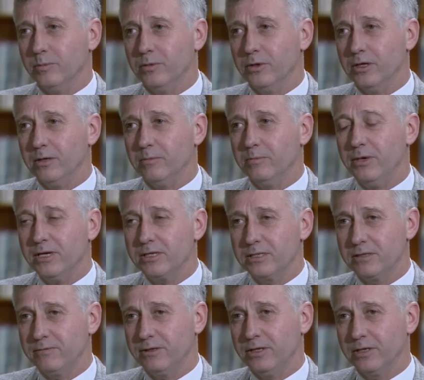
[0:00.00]
The basis
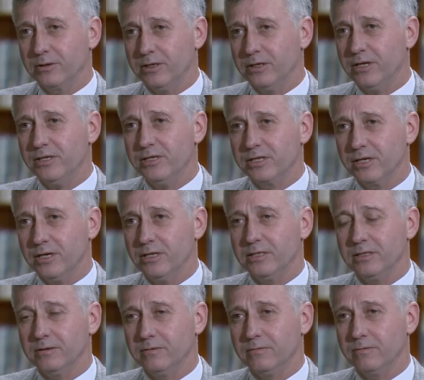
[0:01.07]
of integrated
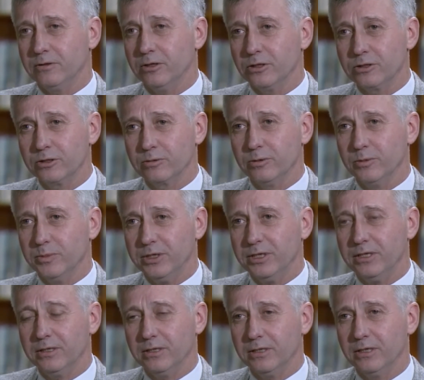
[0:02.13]
education for us would
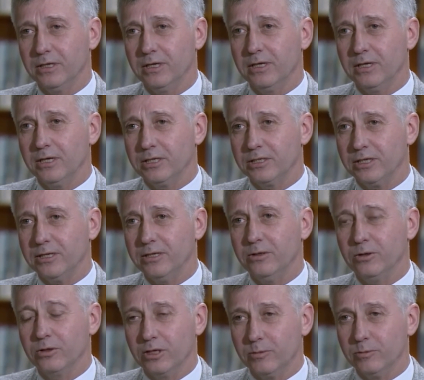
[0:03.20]
be that a child
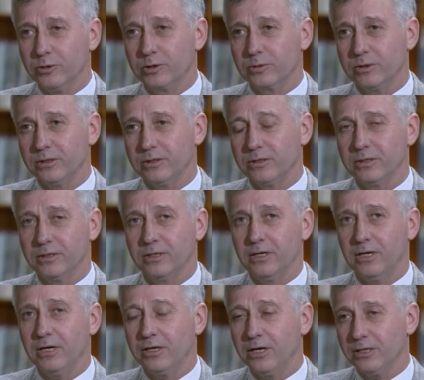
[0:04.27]
who comes with
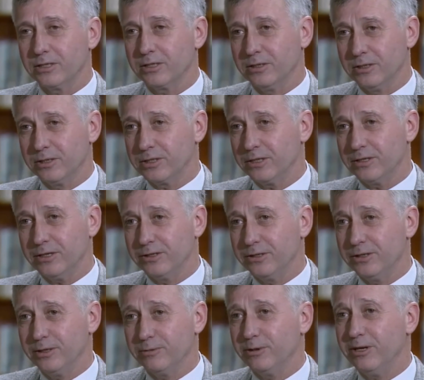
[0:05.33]
a nationalist
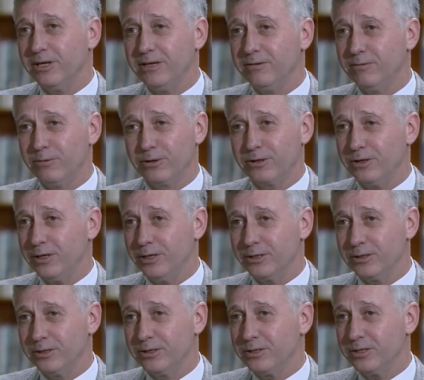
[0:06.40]
identity will leave with a
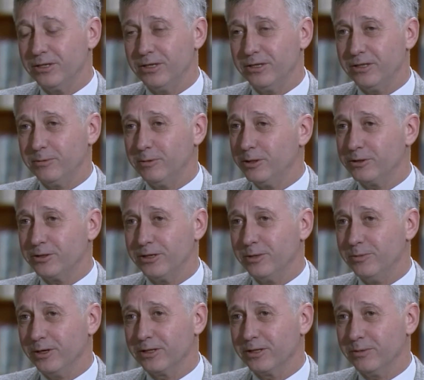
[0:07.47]
nationalist identity. We're not trying to
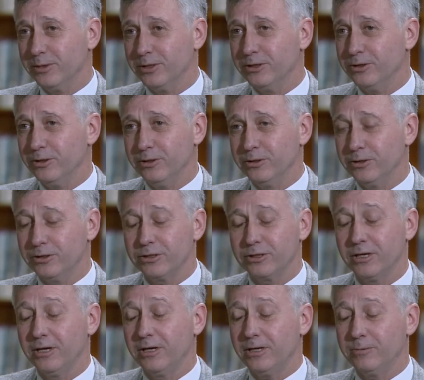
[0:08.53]
make them into unionists.
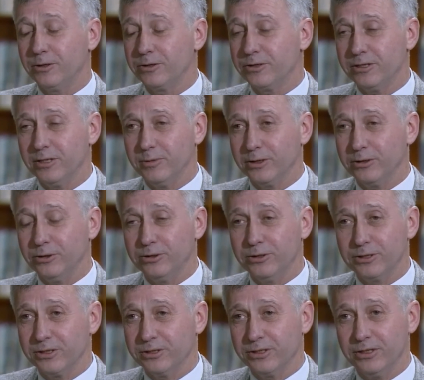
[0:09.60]
I'm not trying to make
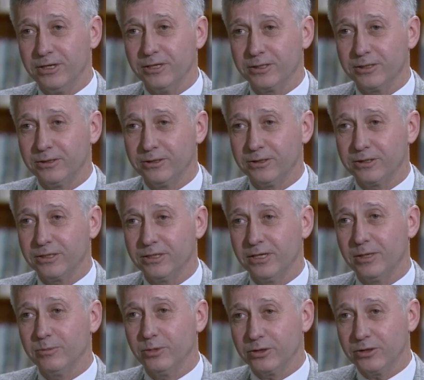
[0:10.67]
unionists into nationalists.
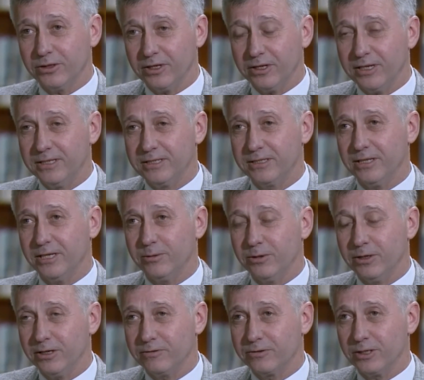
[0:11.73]
But at the least, they would
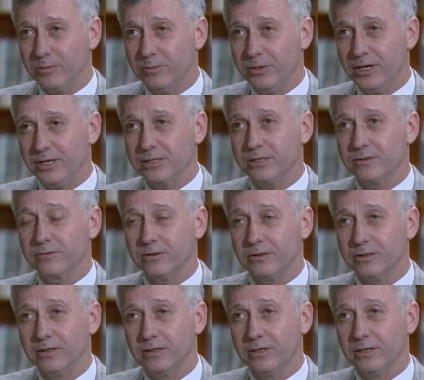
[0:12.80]
have some basis
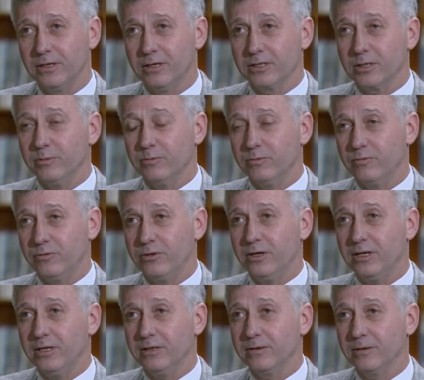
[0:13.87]
for, some
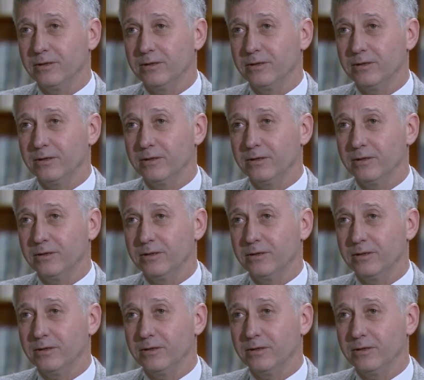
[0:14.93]
fairly